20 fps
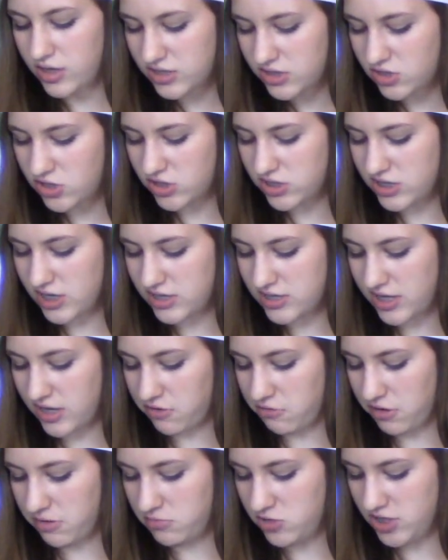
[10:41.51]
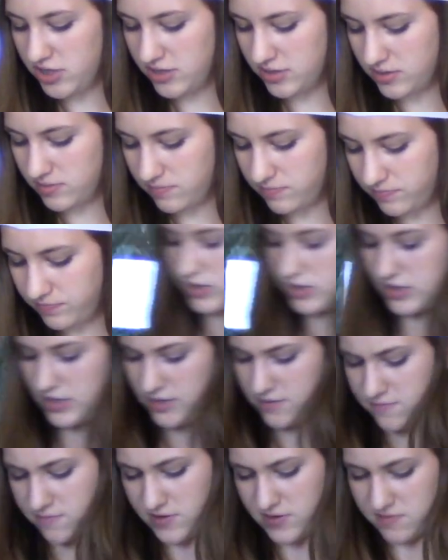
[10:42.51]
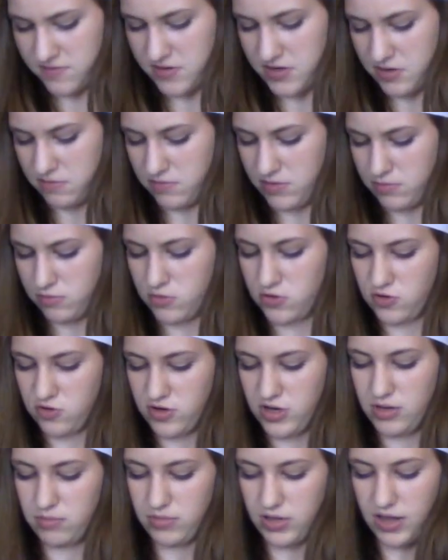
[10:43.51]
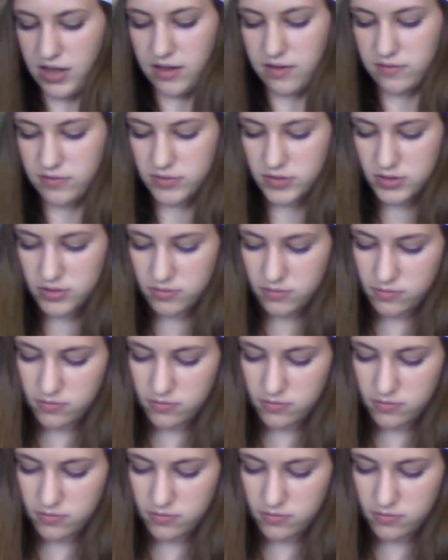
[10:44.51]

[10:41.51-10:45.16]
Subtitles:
Just tastes like cream cheese. Let's see if we have any whipped cream left.